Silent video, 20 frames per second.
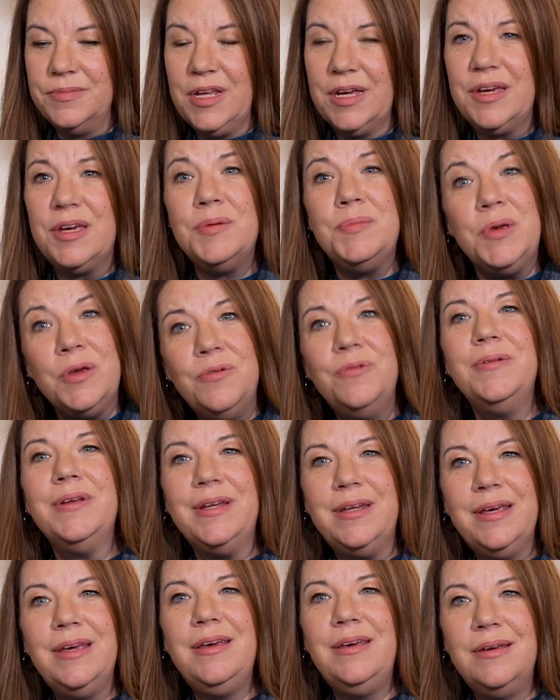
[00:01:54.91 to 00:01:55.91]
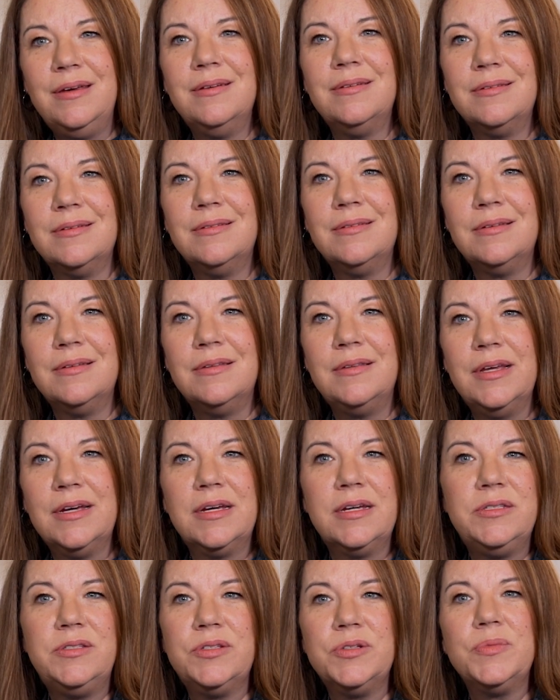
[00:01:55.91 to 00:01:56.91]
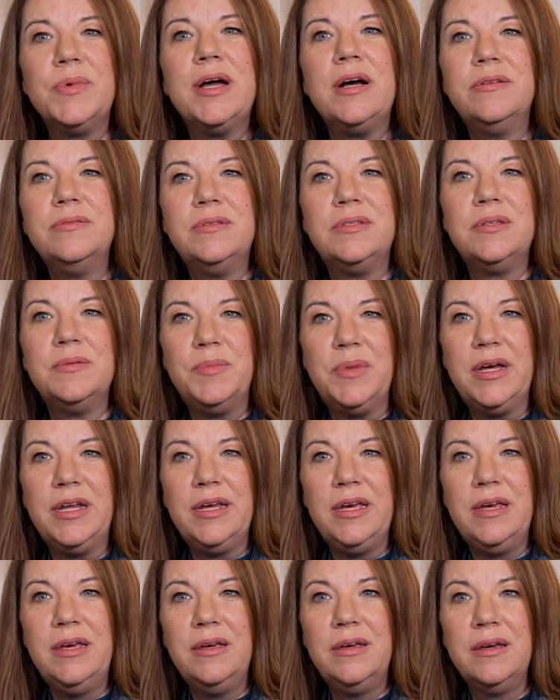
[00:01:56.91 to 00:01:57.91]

a community that could surround somebody